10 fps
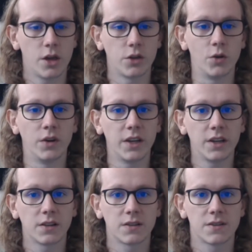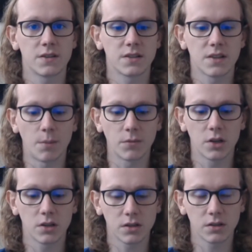You need
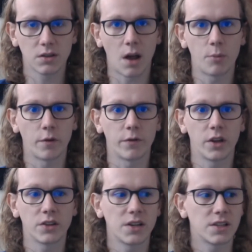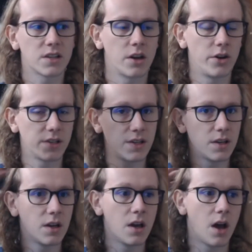some type of internet security.
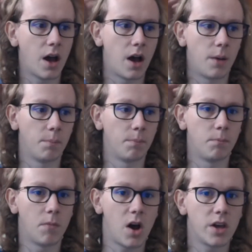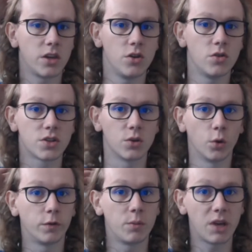I use
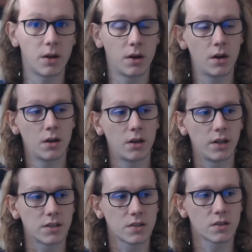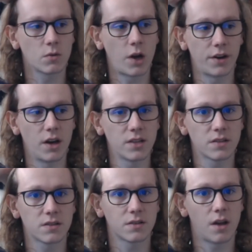NordVPN. It's quite
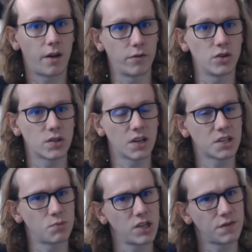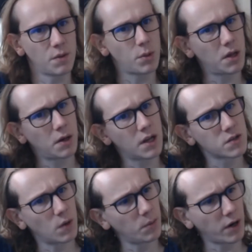nice. I've used ExpressVPN as
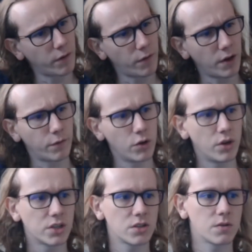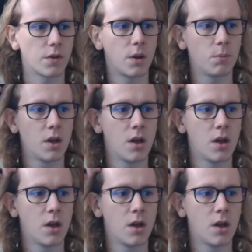well, but I've had a few issues with them.